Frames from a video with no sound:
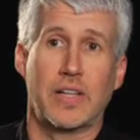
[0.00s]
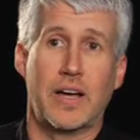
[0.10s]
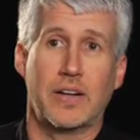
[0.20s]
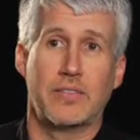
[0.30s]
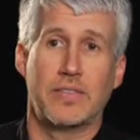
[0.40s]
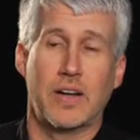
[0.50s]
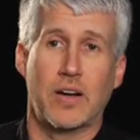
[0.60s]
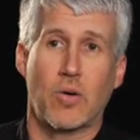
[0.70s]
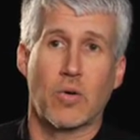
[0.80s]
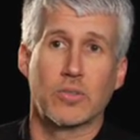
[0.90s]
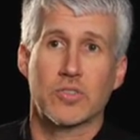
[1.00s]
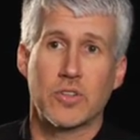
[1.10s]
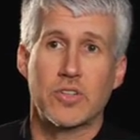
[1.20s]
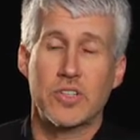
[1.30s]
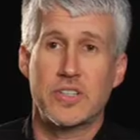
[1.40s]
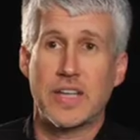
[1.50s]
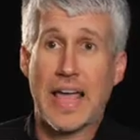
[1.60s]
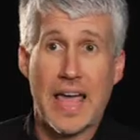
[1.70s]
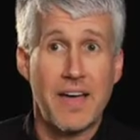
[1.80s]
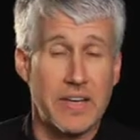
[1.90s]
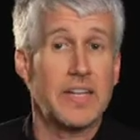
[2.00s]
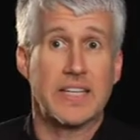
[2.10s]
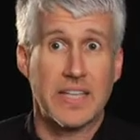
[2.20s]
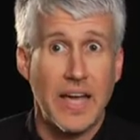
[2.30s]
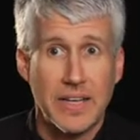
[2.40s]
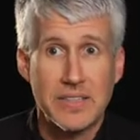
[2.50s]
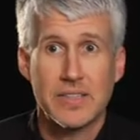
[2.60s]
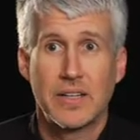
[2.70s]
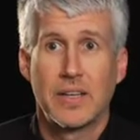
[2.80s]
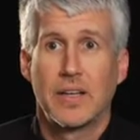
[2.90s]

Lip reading: a lot of oral surgeons that have it yet.